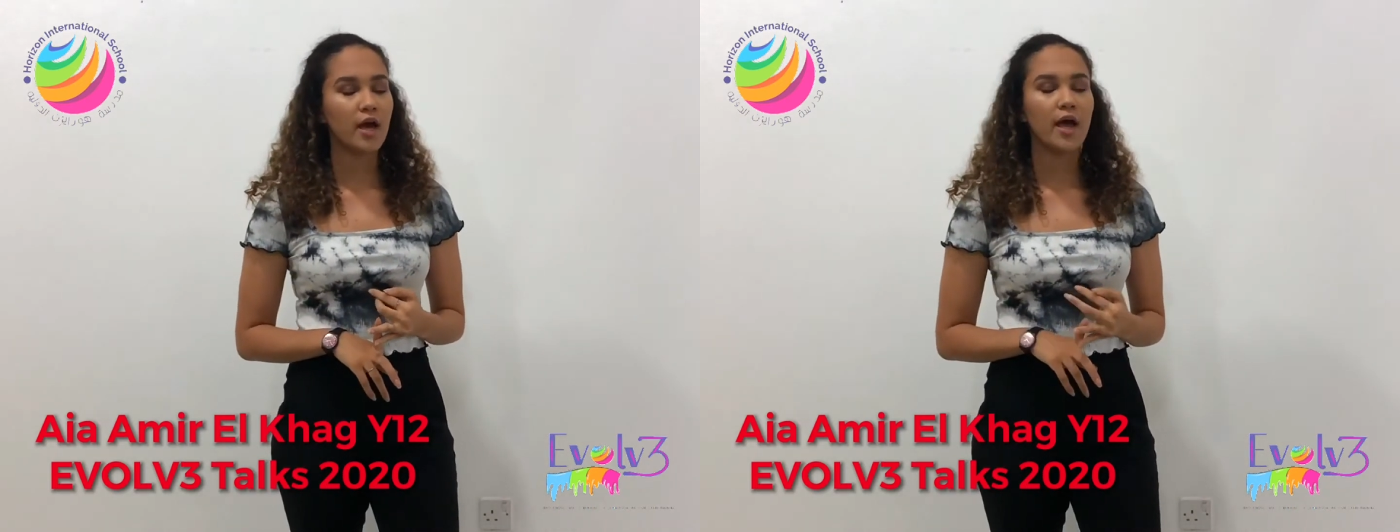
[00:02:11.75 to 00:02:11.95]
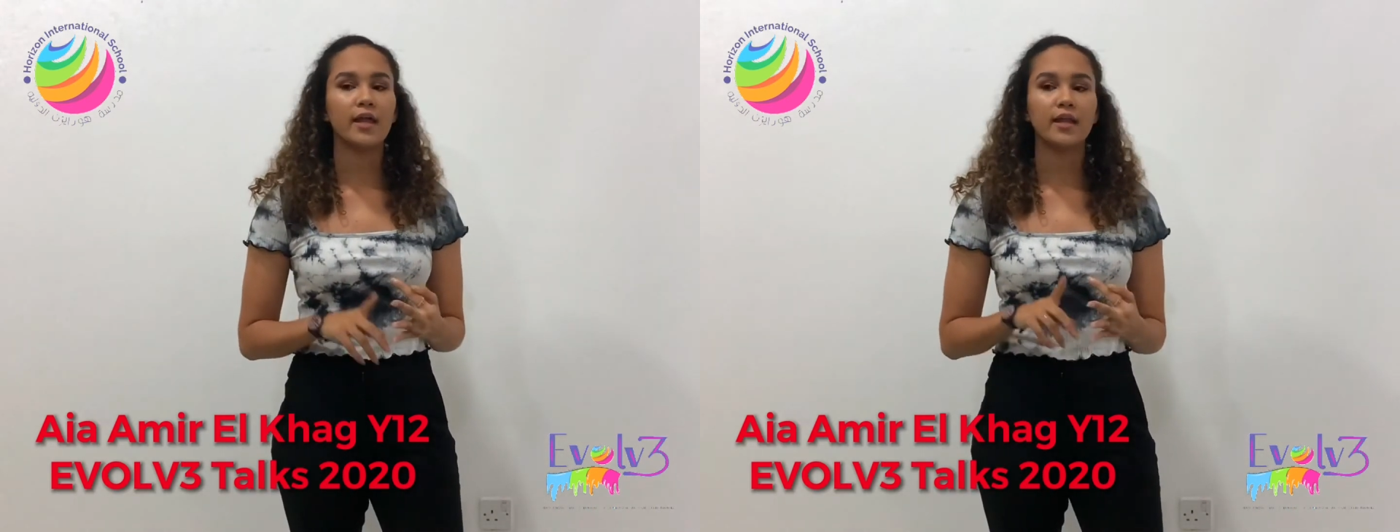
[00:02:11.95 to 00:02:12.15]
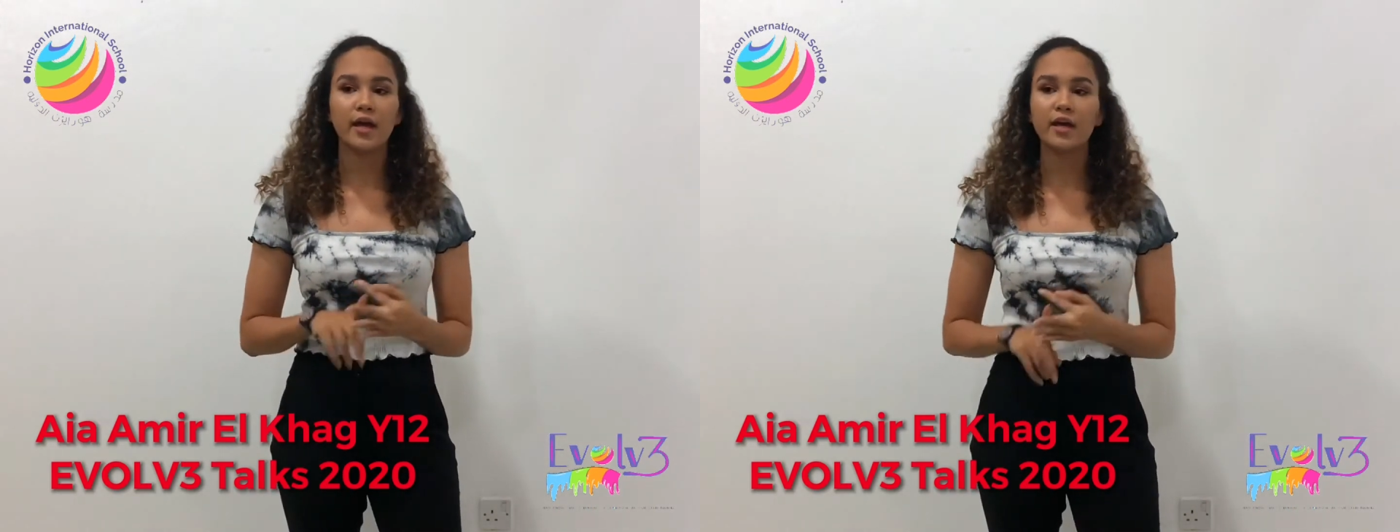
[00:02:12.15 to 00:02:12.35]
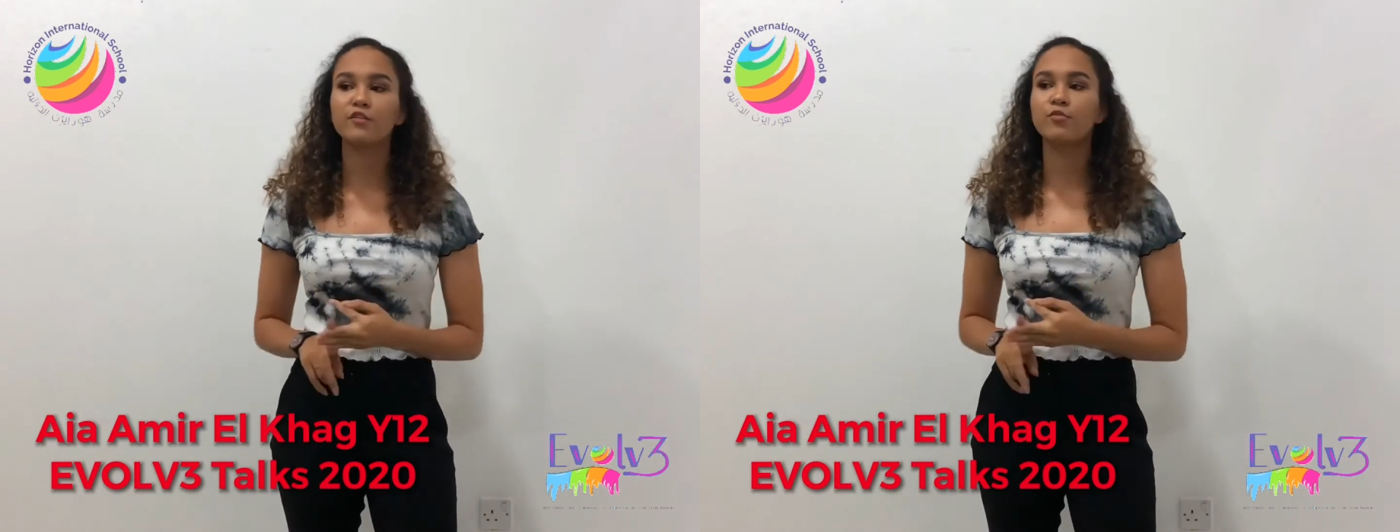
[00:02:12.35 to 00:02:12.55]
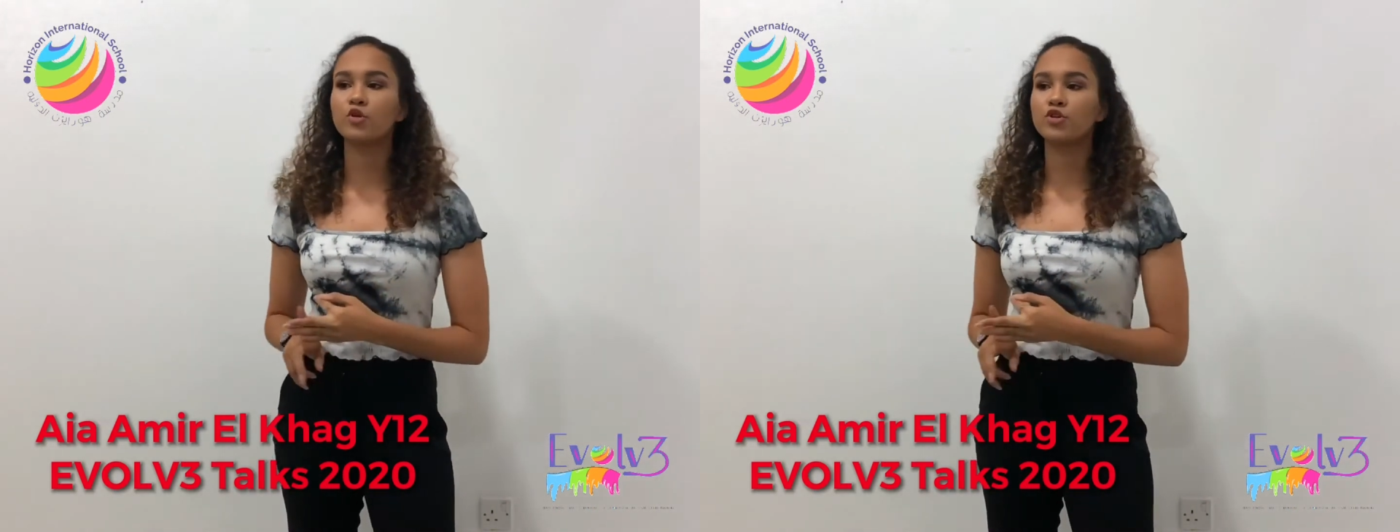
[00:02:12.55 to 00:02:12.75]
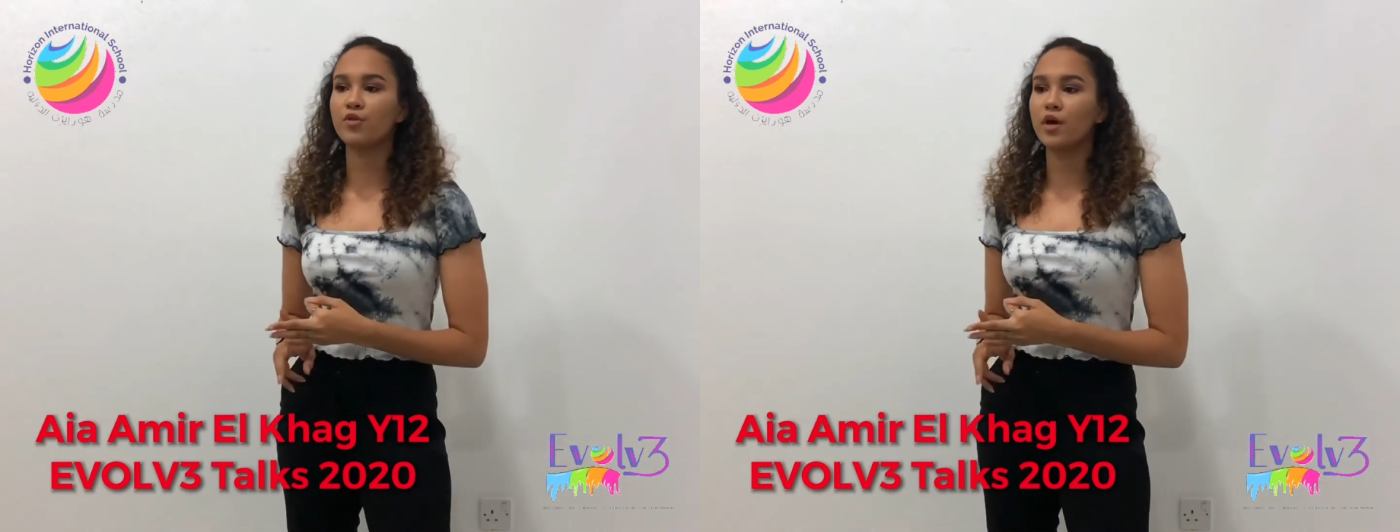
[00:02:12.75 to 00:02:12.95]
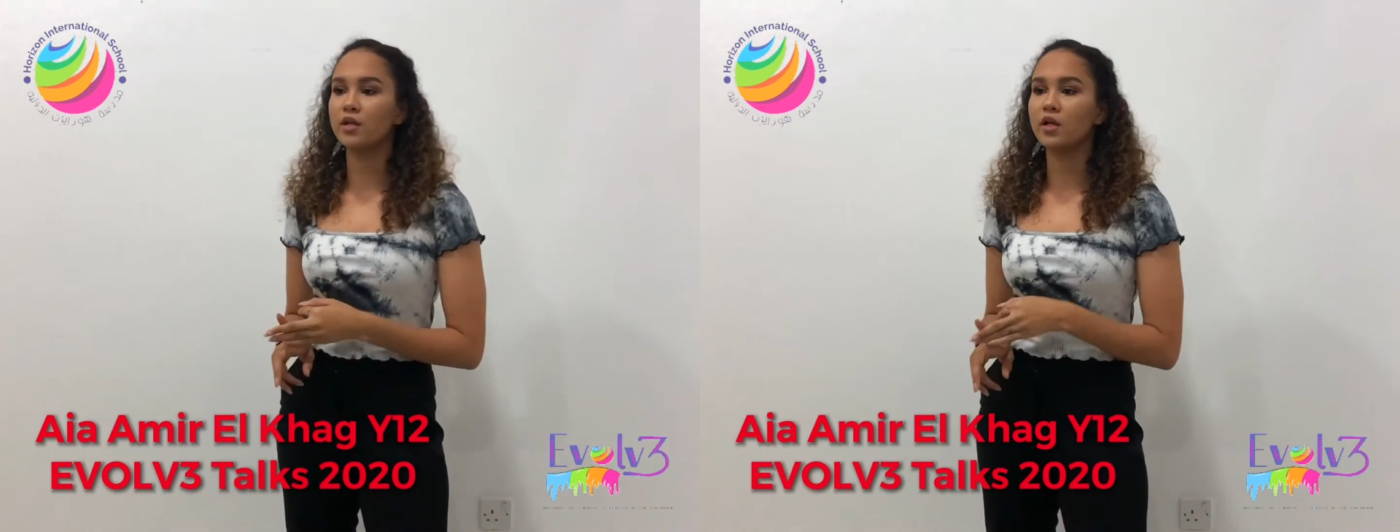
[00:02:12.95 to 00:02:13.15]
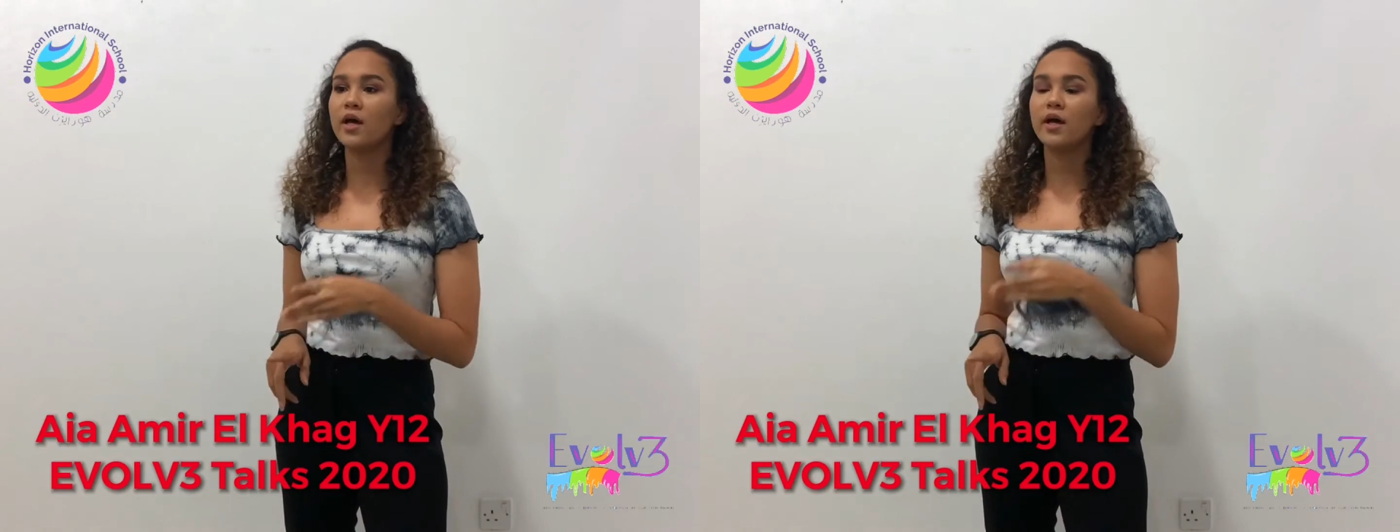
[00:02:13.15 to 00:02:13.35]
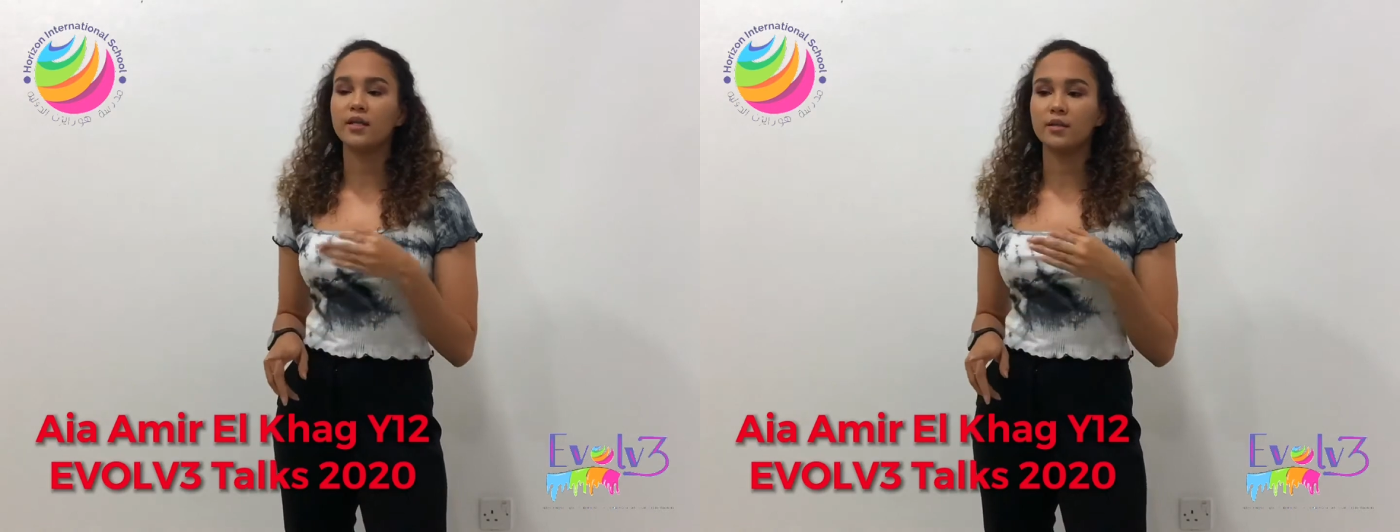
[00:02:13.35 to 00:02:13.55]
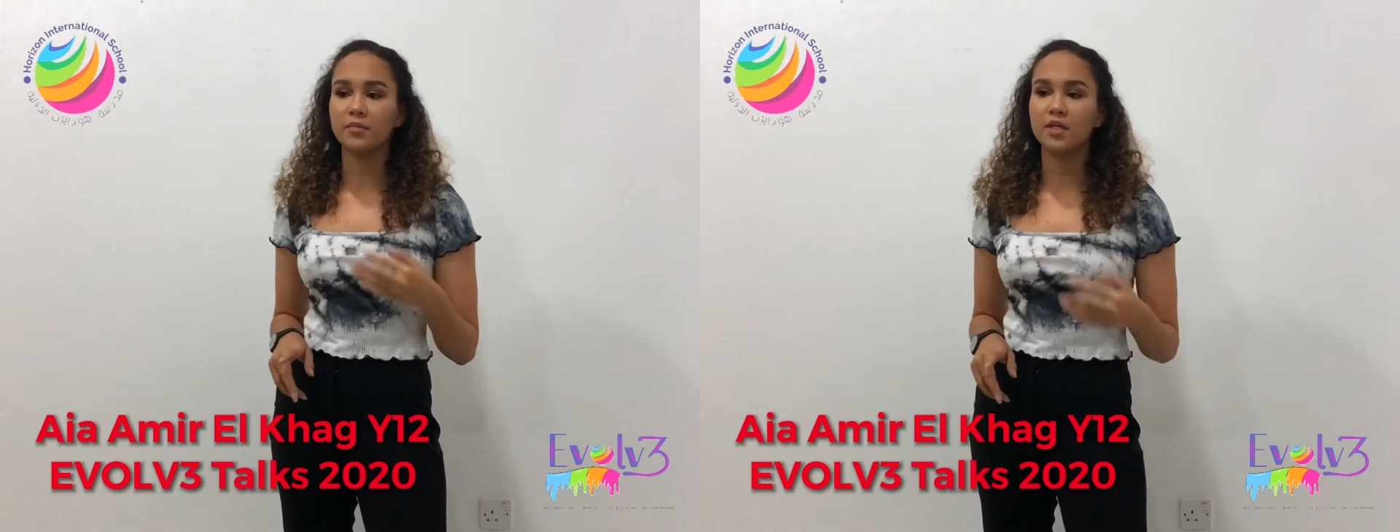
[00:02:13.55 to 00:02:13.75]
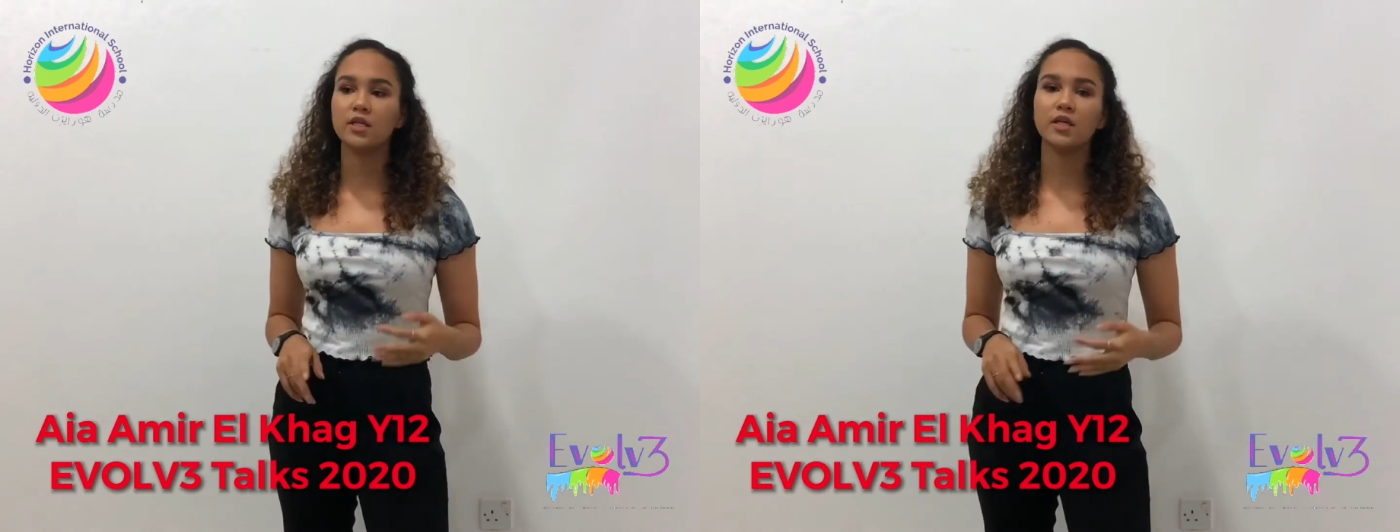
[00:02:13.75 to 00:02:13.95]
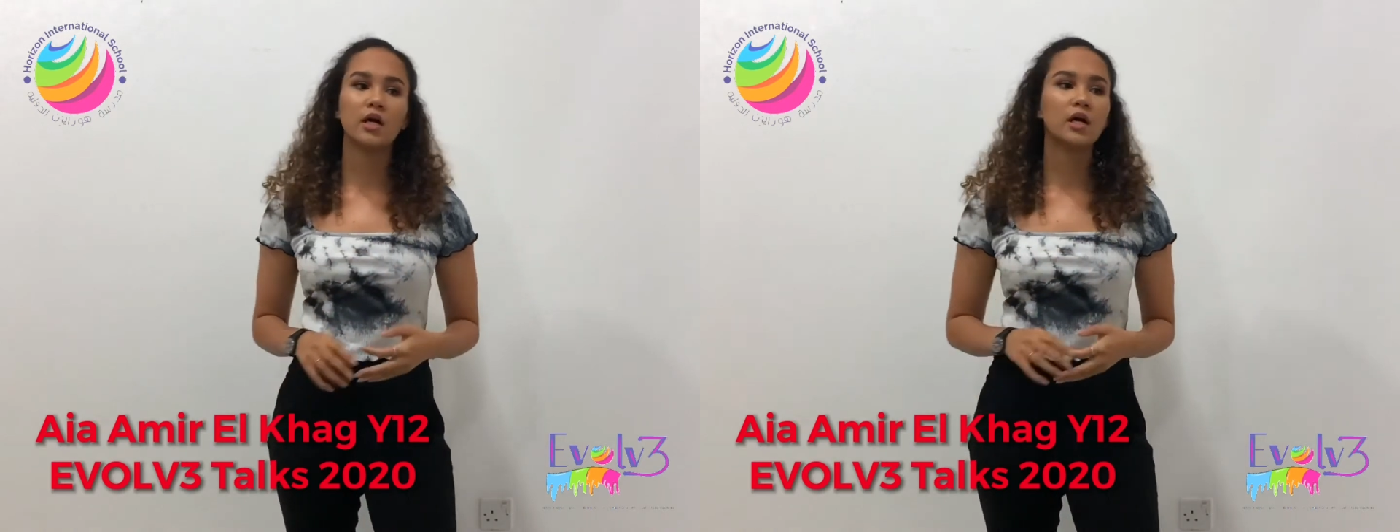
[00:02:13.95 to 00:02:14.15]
and negative portrayal in the media,